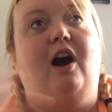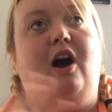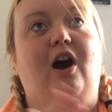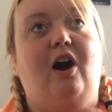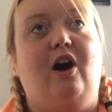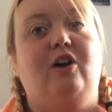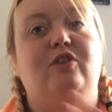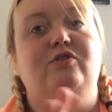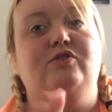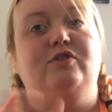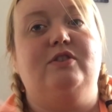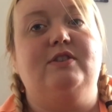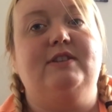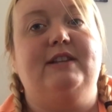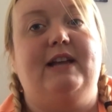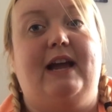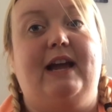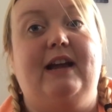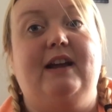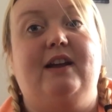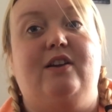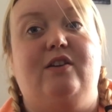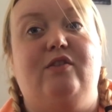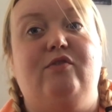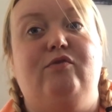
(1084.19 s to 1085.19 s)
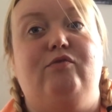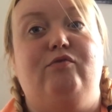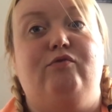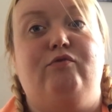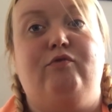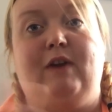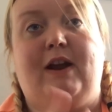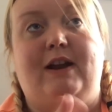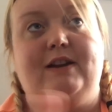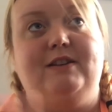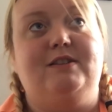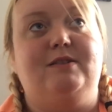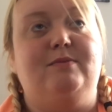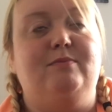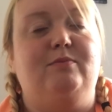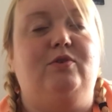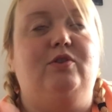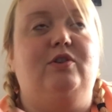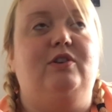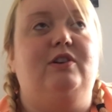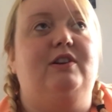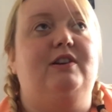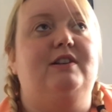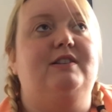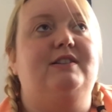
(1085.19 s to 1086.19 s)
are just like random
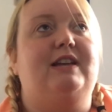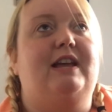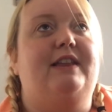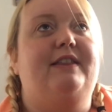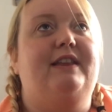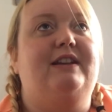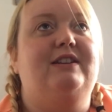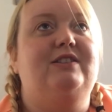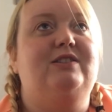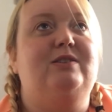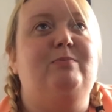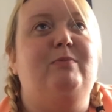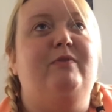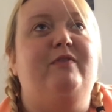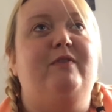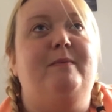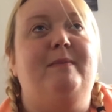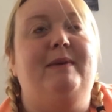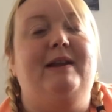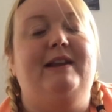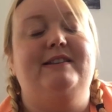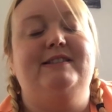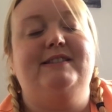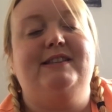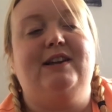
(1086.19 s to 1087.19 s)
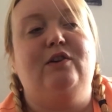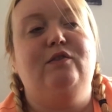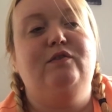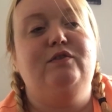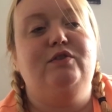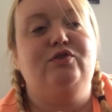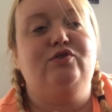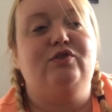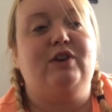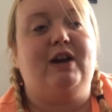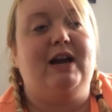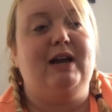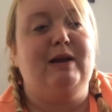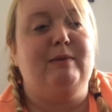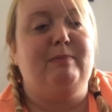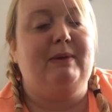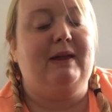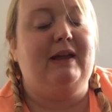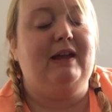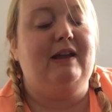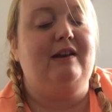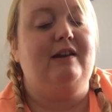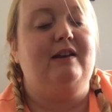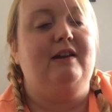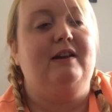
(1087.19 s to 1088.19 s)
colours, and then some of them are
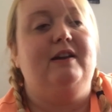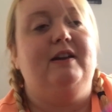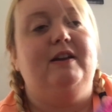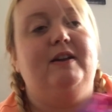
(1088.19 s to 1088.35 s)
self-striping,